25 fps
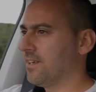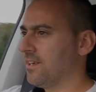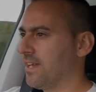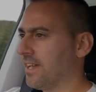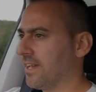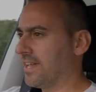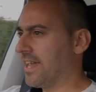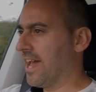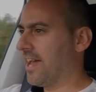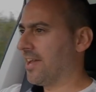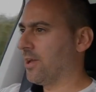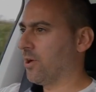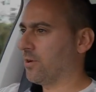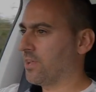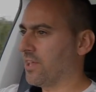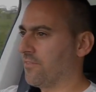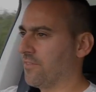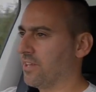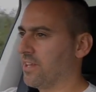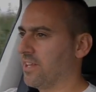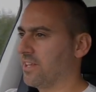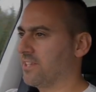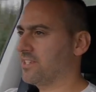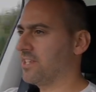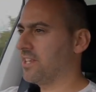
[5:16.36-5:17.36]
Again, I'll give
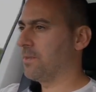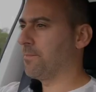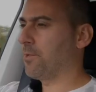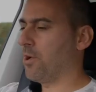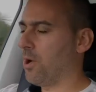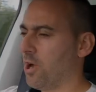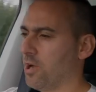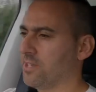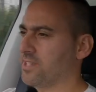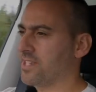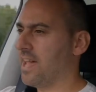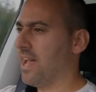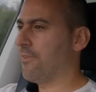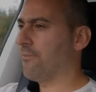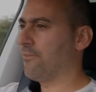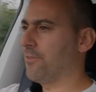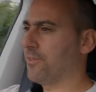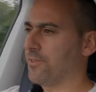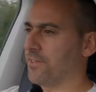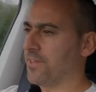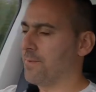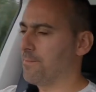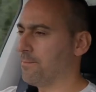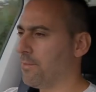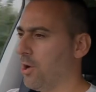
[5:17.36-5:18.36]
you links in the bio to
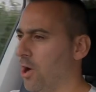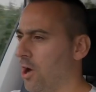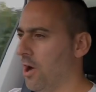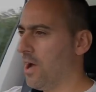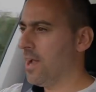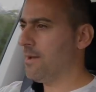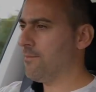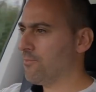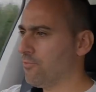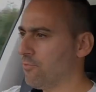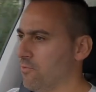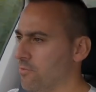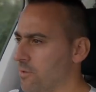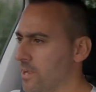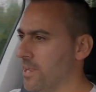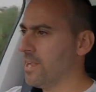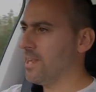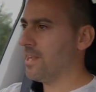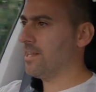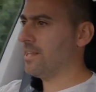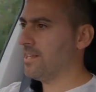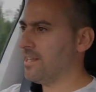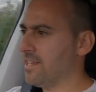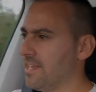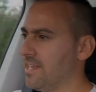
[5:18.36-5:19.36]
everything, but I'm
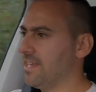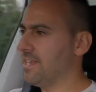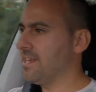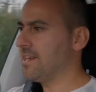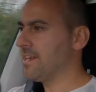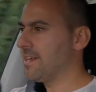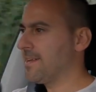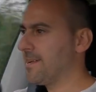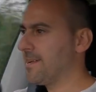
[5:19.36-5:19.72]
really